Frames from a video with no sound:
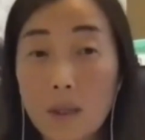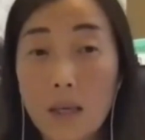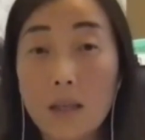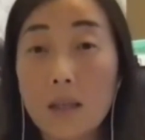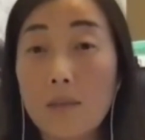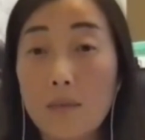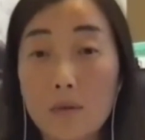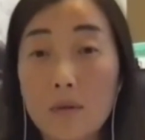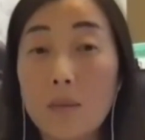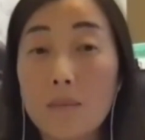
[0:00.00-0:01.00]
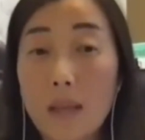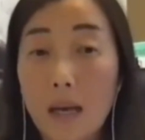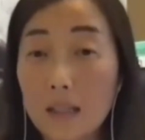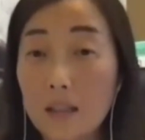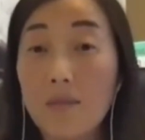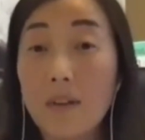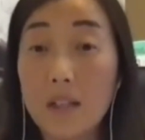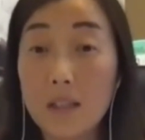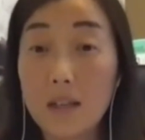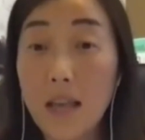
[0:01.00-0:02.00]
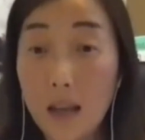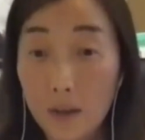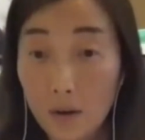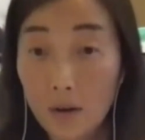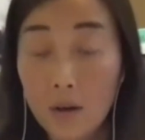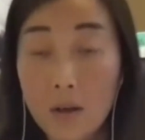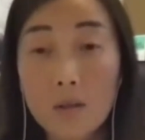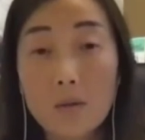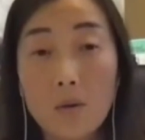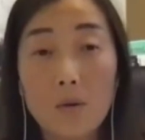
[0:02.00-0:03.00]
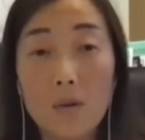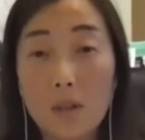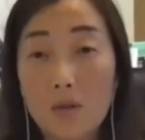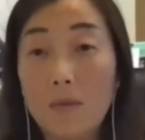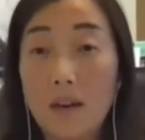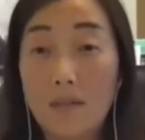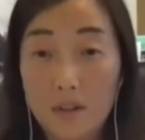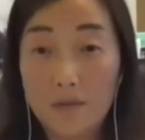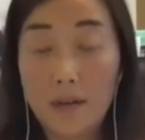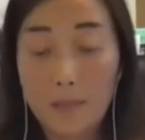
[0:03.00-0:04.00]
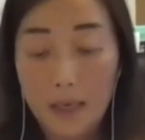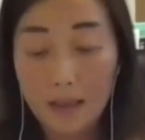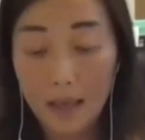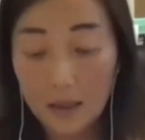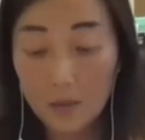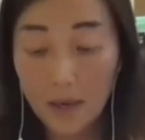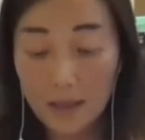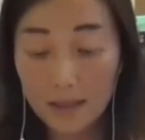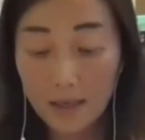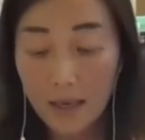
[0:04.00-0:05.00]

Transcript: can give you some tax advantage later. So you need to diversify by tax wise.